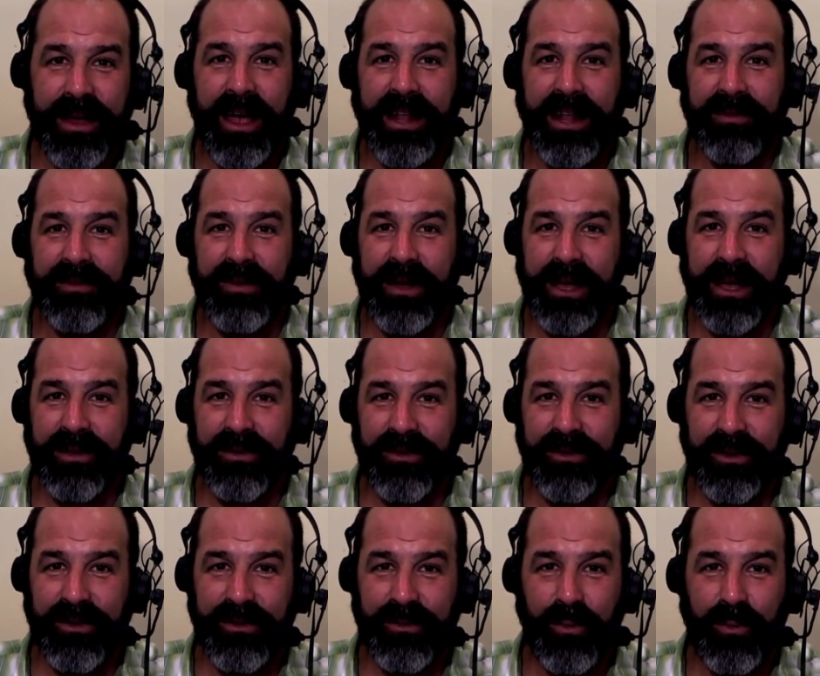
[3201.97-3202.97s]
and if you get
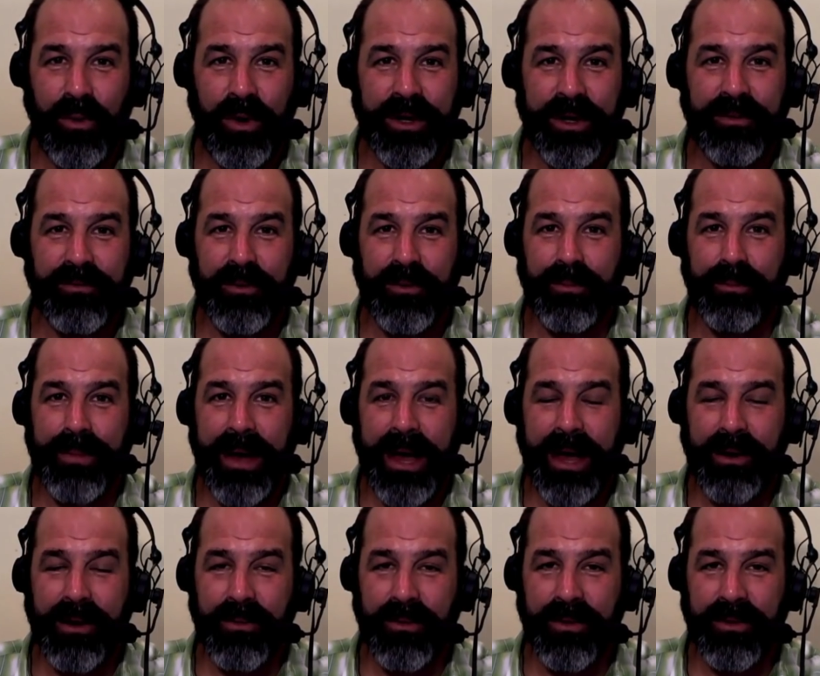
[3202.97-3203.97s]
just one of them
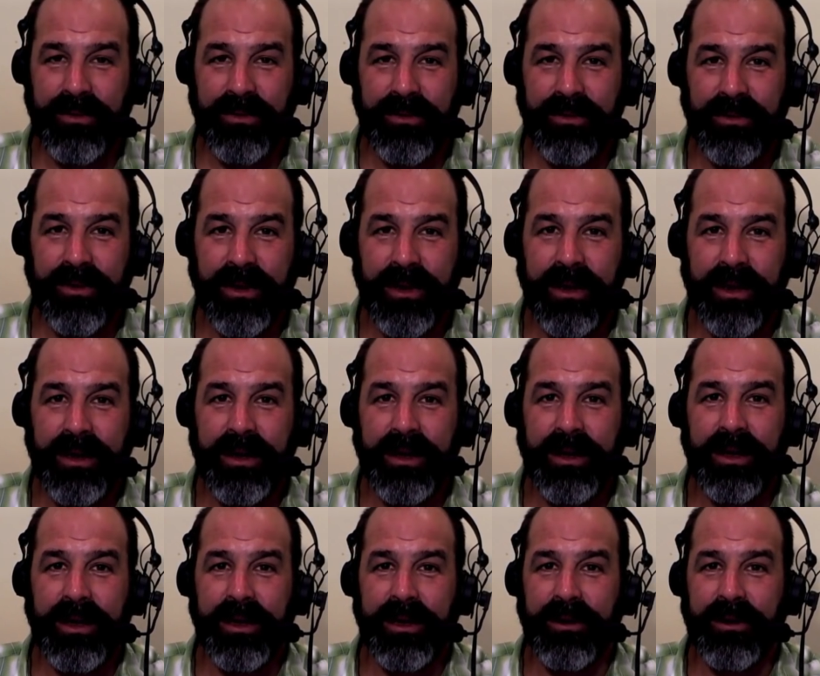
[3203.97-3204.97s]
backwards
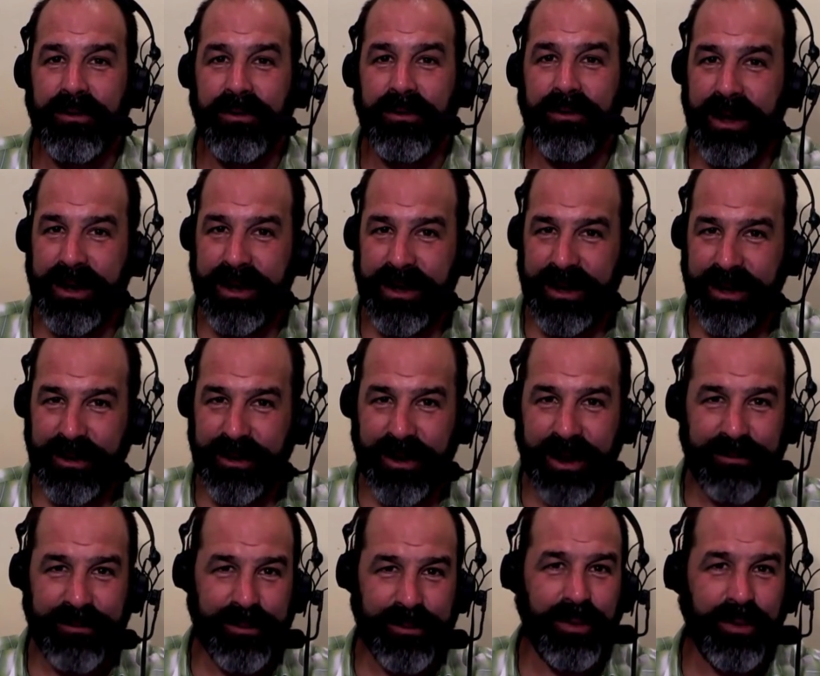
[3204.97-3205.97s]
you're not gonna you
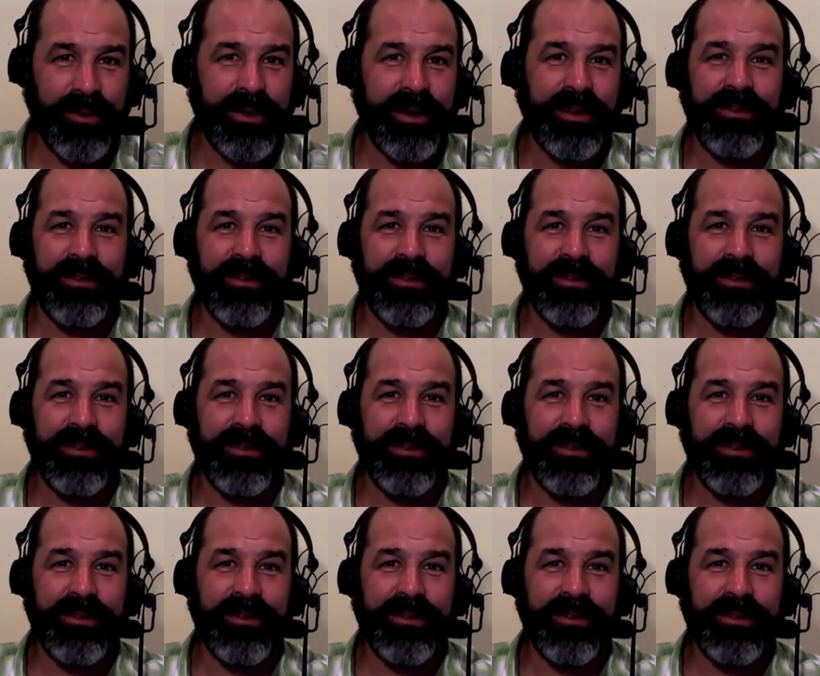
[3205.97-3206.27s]
have to pull the